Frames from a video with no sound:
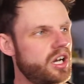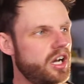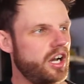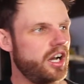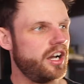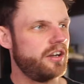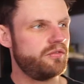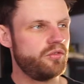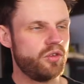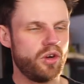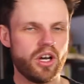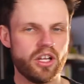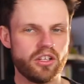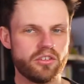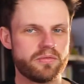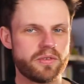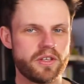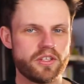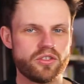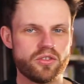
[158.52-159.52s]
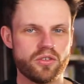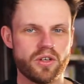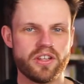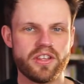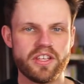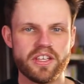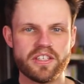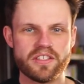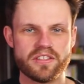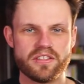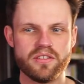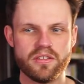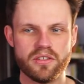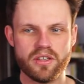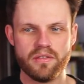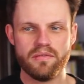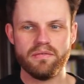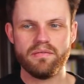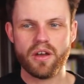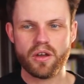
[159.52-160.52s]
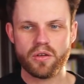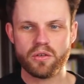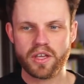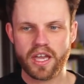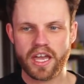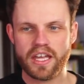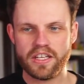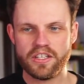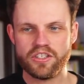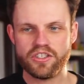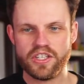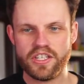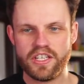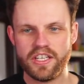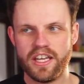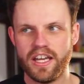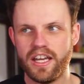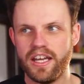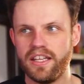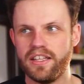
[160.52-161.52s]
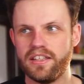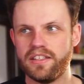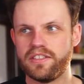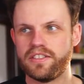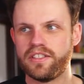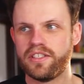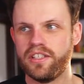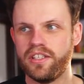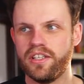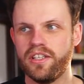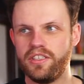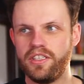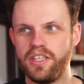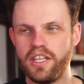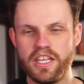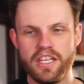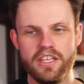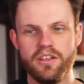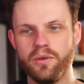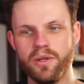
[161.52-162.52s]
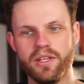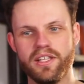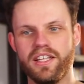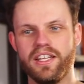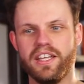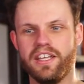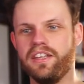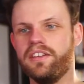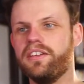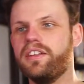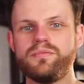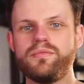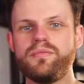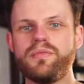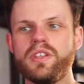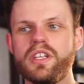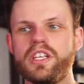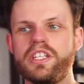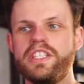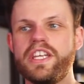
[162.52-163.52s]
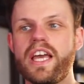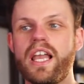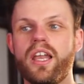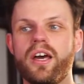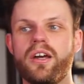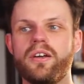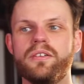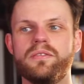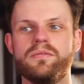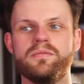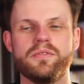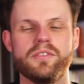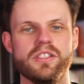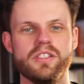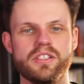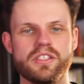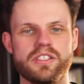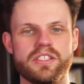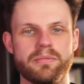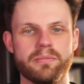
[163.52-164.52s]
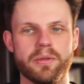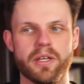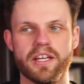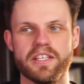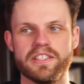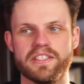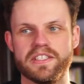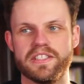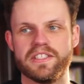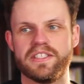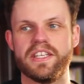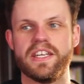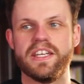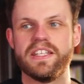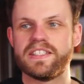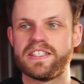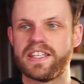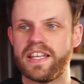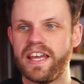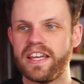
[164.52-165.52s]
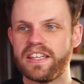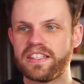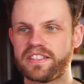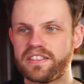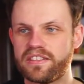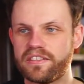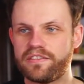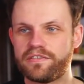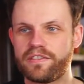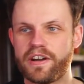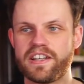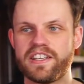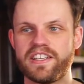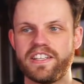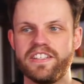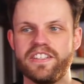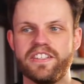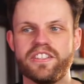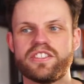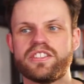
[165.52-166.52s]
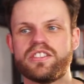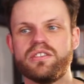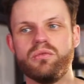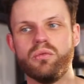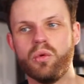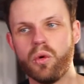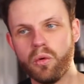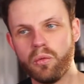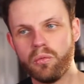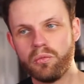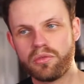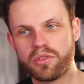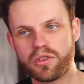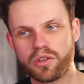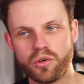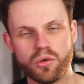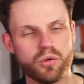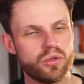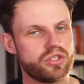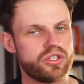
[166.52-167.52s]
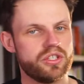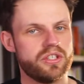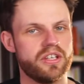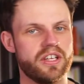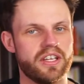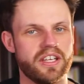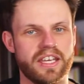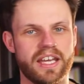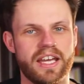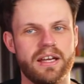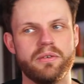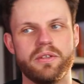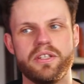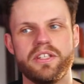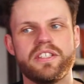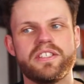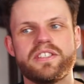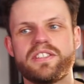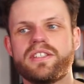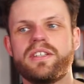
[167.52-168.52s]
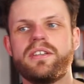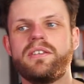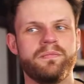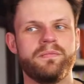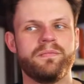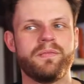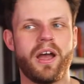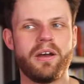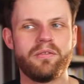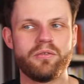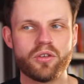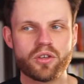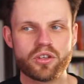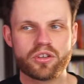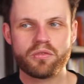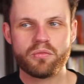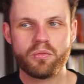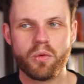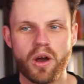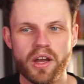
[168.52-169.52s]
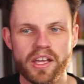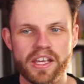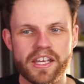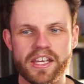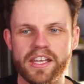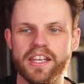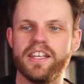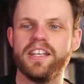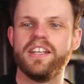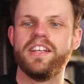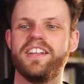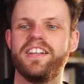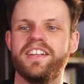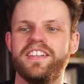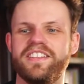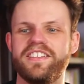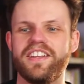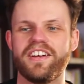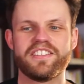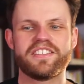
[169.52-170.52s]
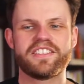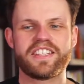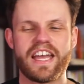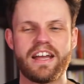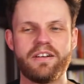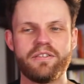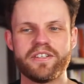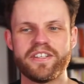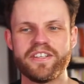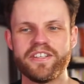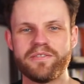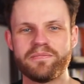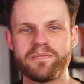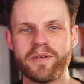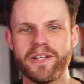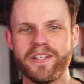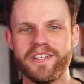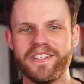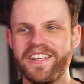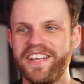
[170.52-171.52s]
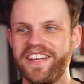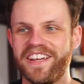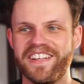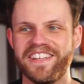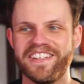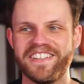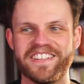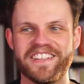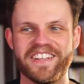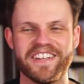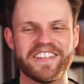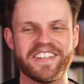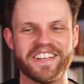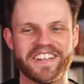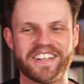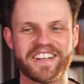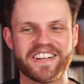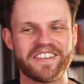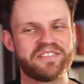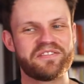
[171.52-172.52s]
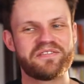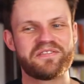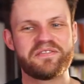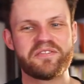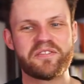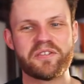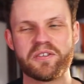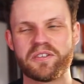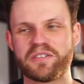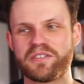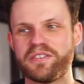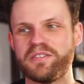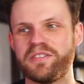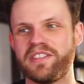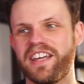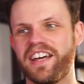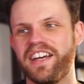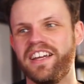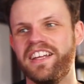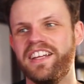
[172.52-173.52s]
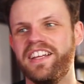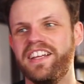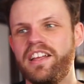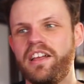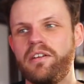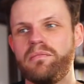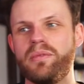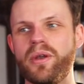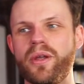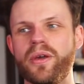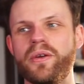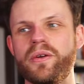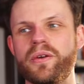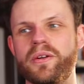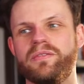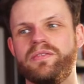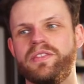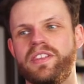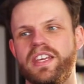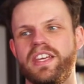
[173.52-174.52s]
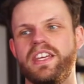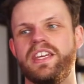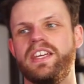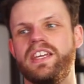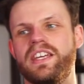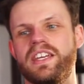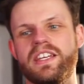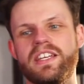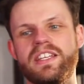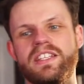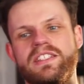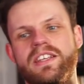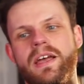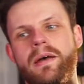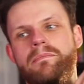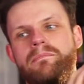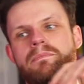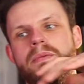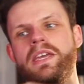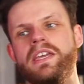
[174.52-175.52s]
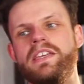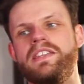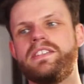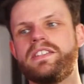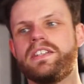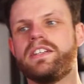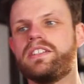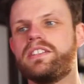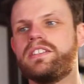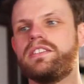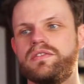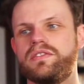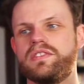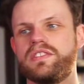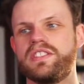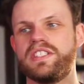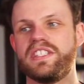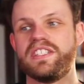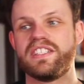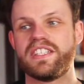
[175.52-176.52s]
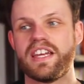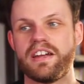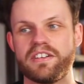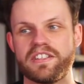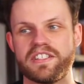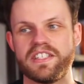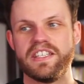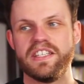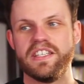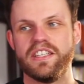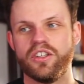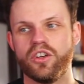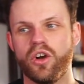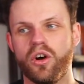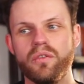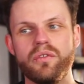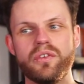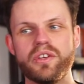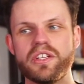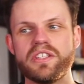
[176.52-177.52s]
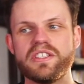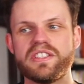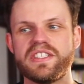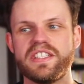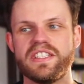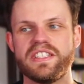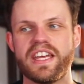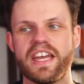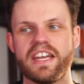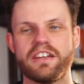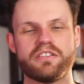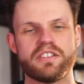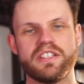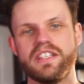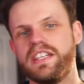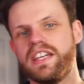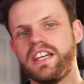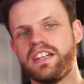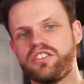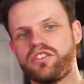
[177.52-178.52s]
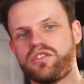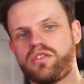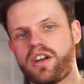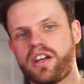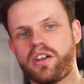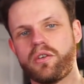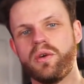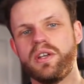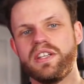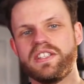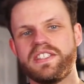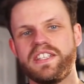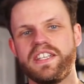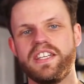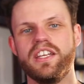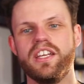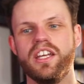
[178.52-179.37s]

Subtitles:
I'm not 100% sure, I think it's to invoke energy and eat quickly. Yellow symbolises intellect, friendliness, warmth, caution and cowardice. I'm not sure why it does cowardice, but yeah, I kind of do agree with that. Blue is peace, sincerity, confidence, integrity and tranquility.